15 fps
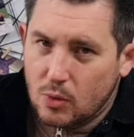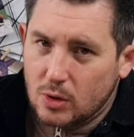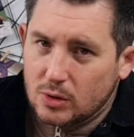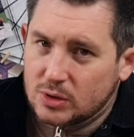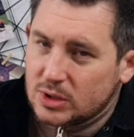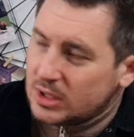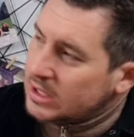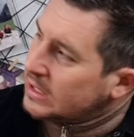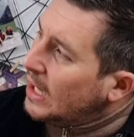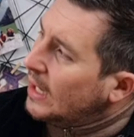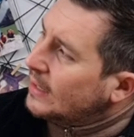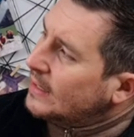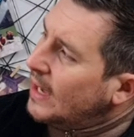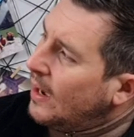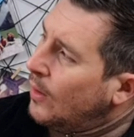ones
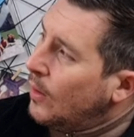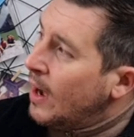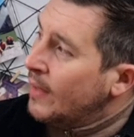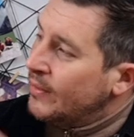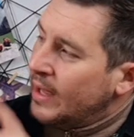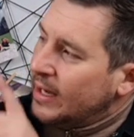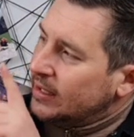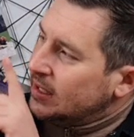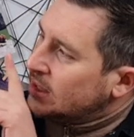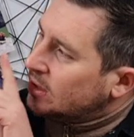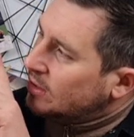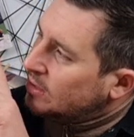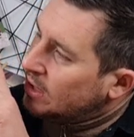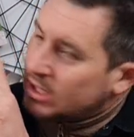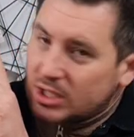stand out and that
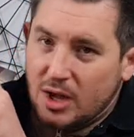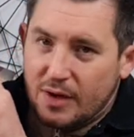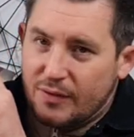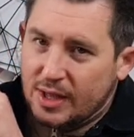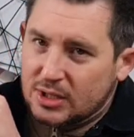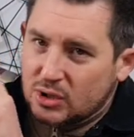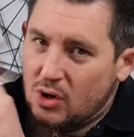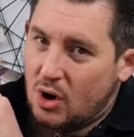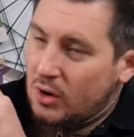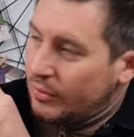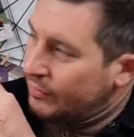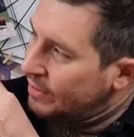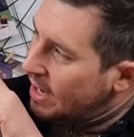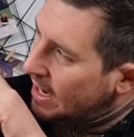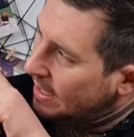deserve that score
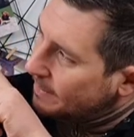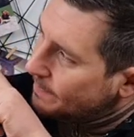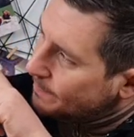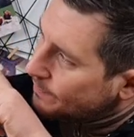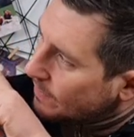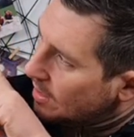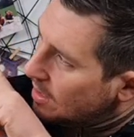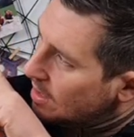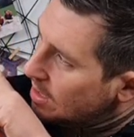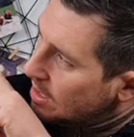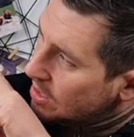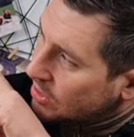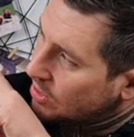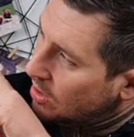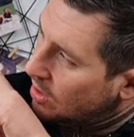of nine.
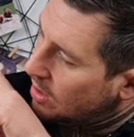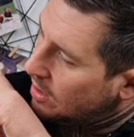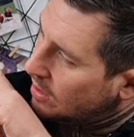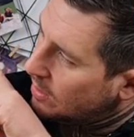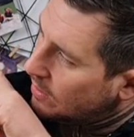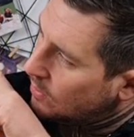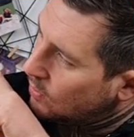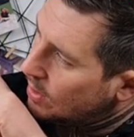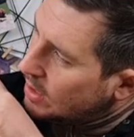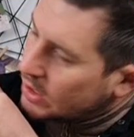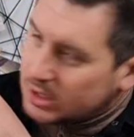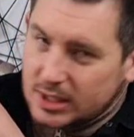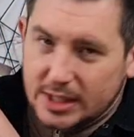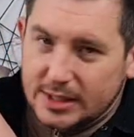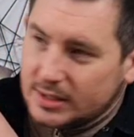So,
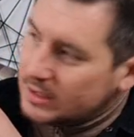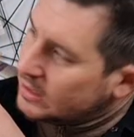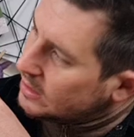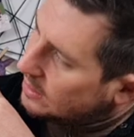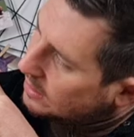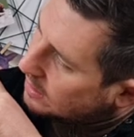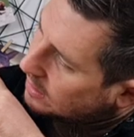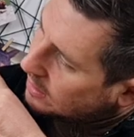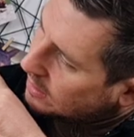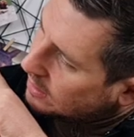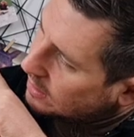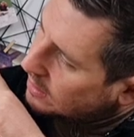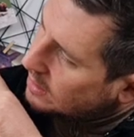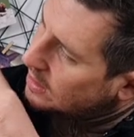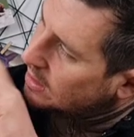Wilsons,
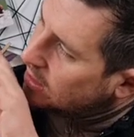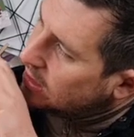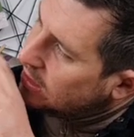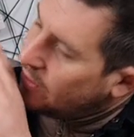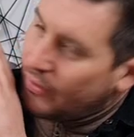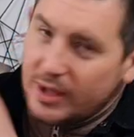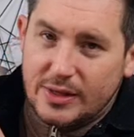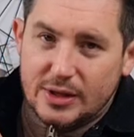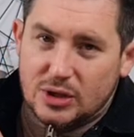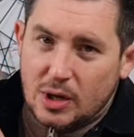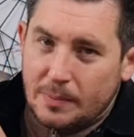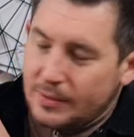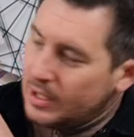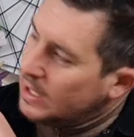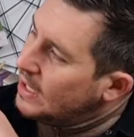you've hit the
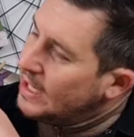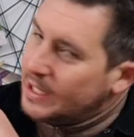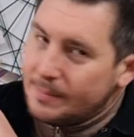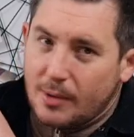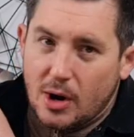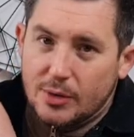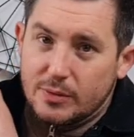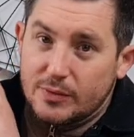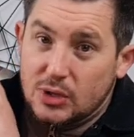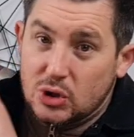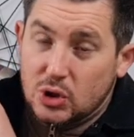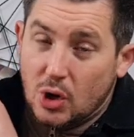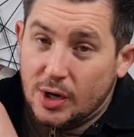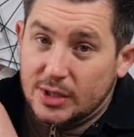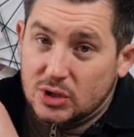top of the leaderboard with a
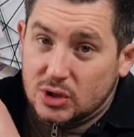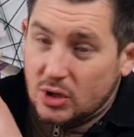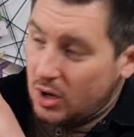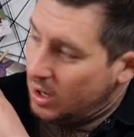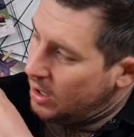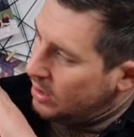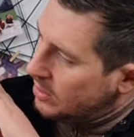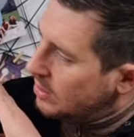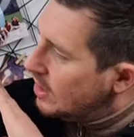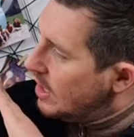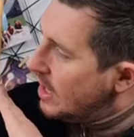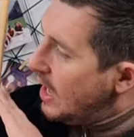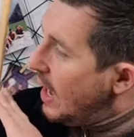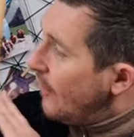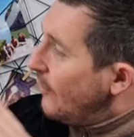joint score.
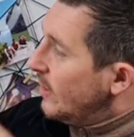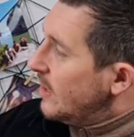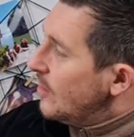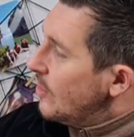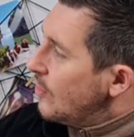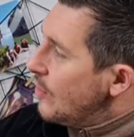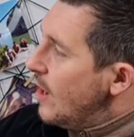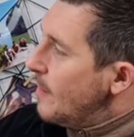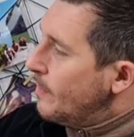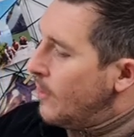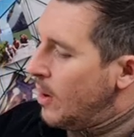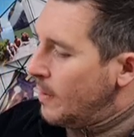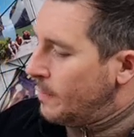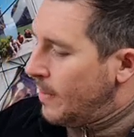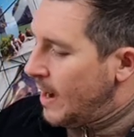I think you're a great
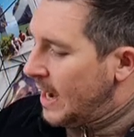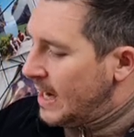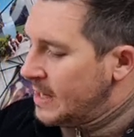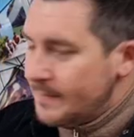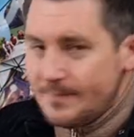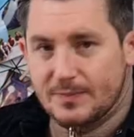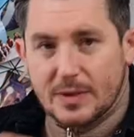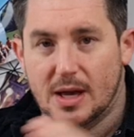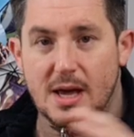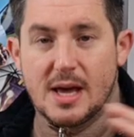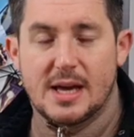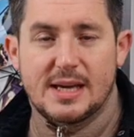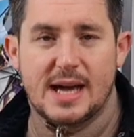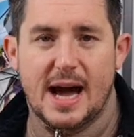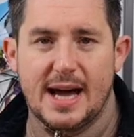pot pie.
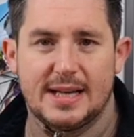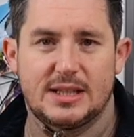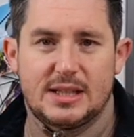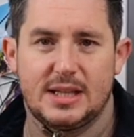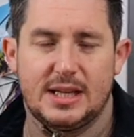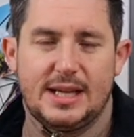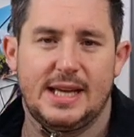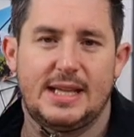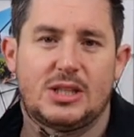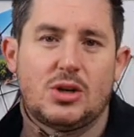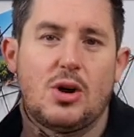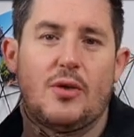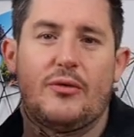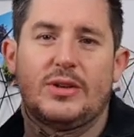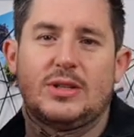Guys, you need to
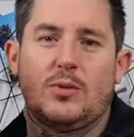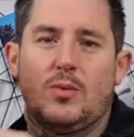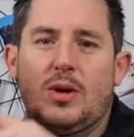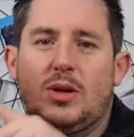go visit